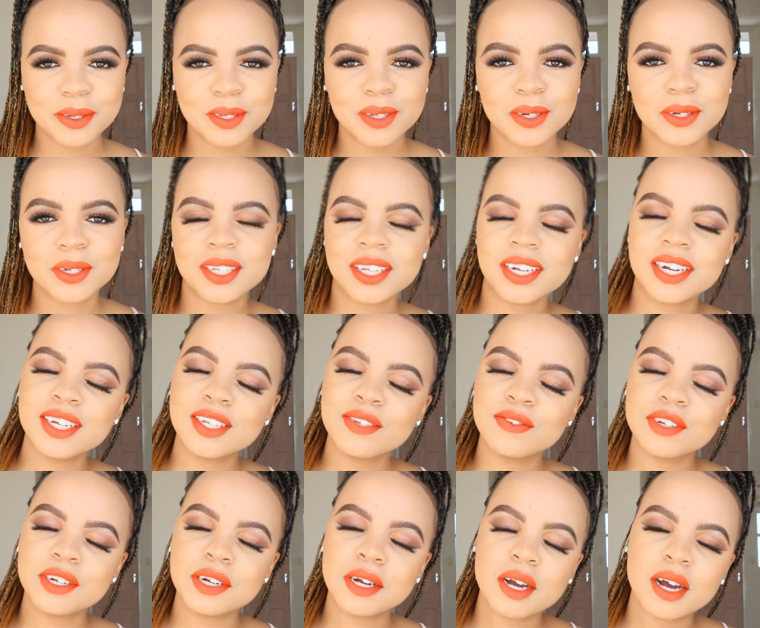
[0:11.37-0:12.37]
So in today's
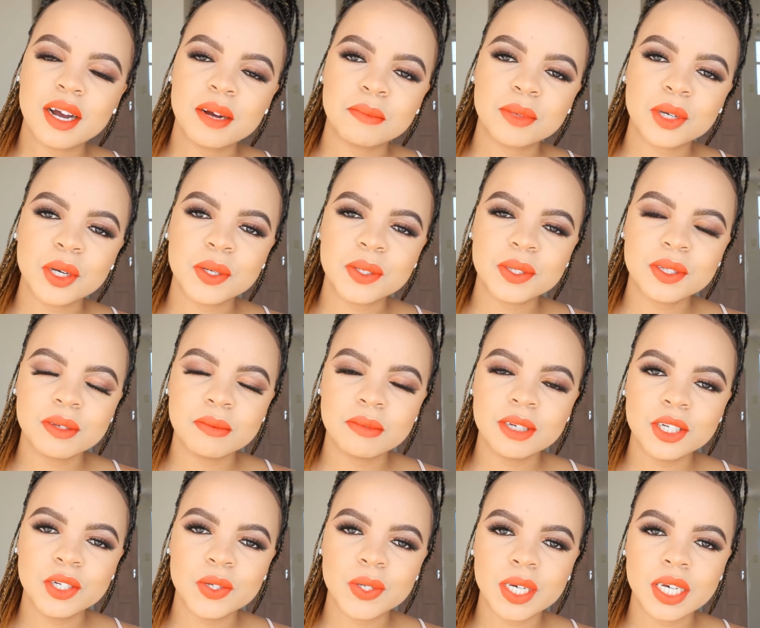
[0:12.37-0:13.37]
video I'm going to be
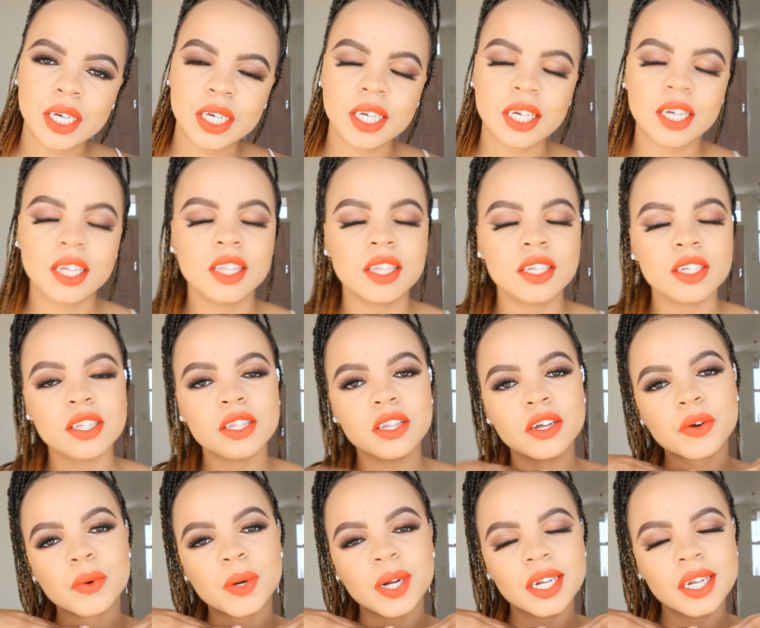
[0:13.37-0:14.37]
doing this
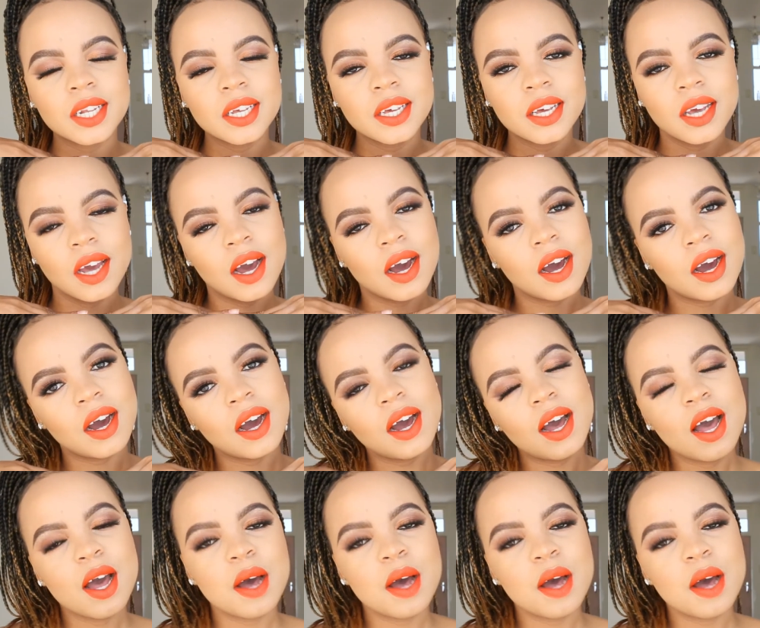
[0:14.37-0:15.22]
look right here,